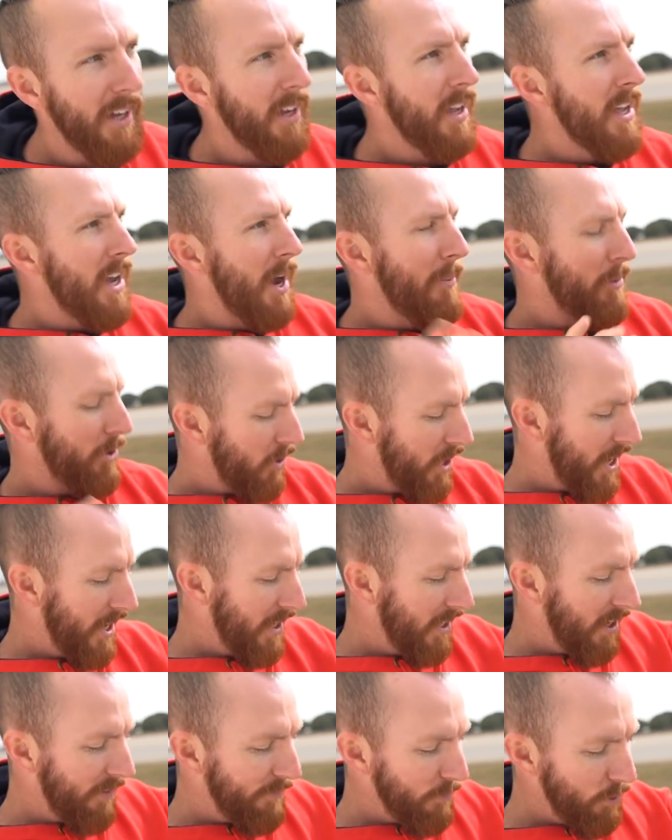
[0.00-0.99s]
I'm gonna go ahead
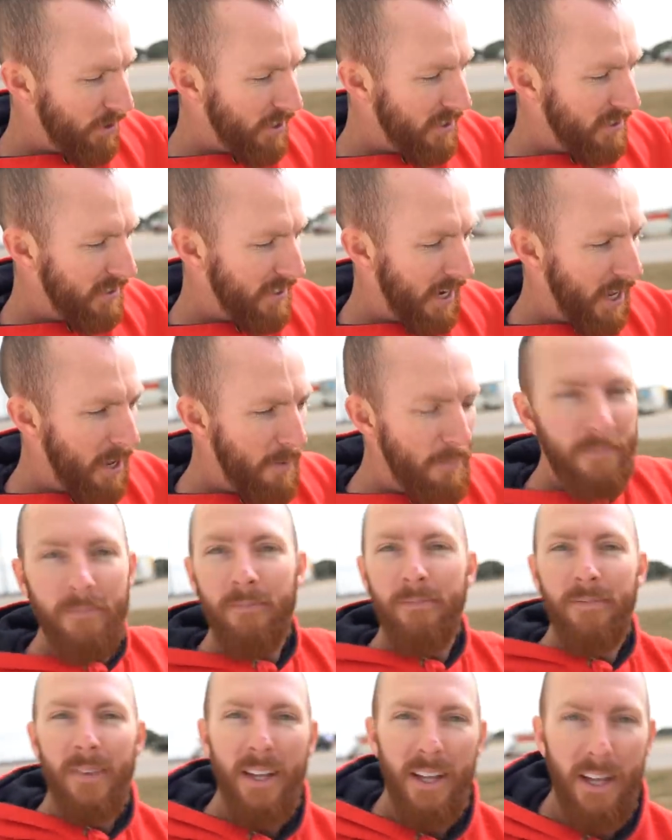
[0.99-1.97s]
and get a few of these set up
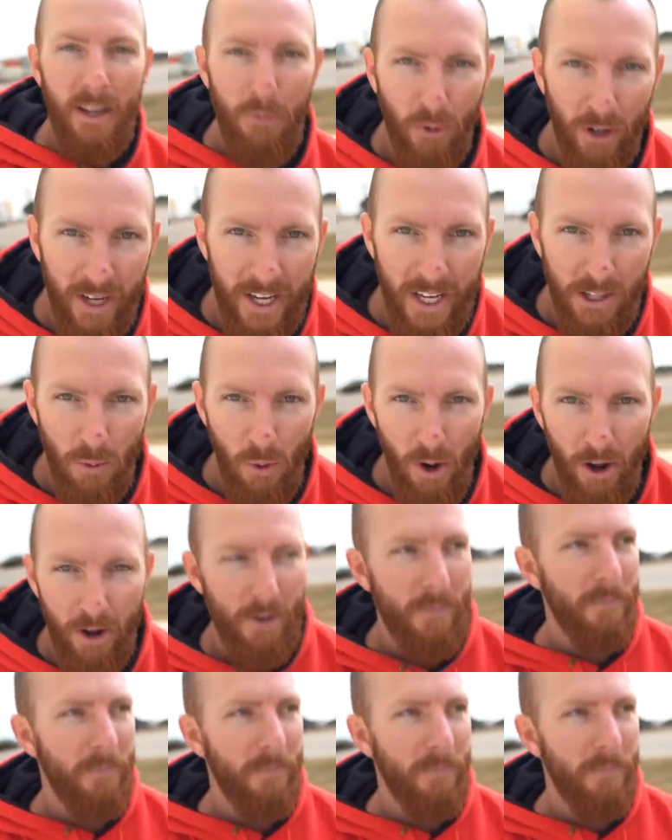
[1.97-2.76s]
and we're gonna hit the water.